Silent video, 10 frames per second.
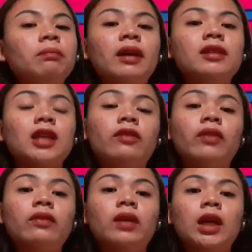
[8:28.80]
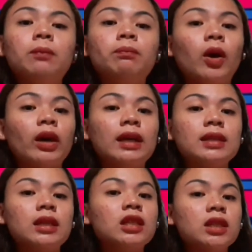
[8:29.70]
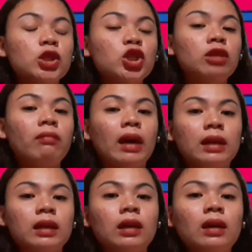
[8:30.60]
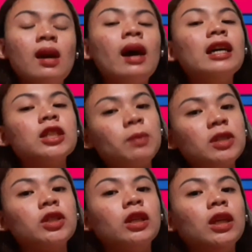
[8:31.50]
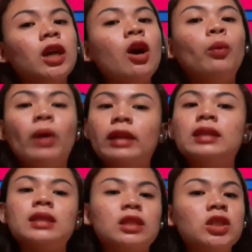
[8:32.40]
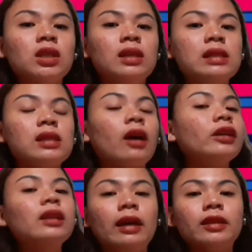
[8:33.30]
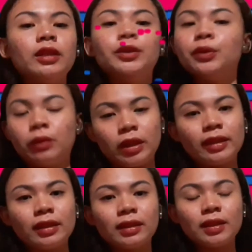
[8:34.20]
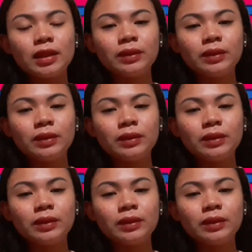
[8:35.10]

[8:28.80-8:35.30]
means involving employees in decision making, especially when decisions are related to workers.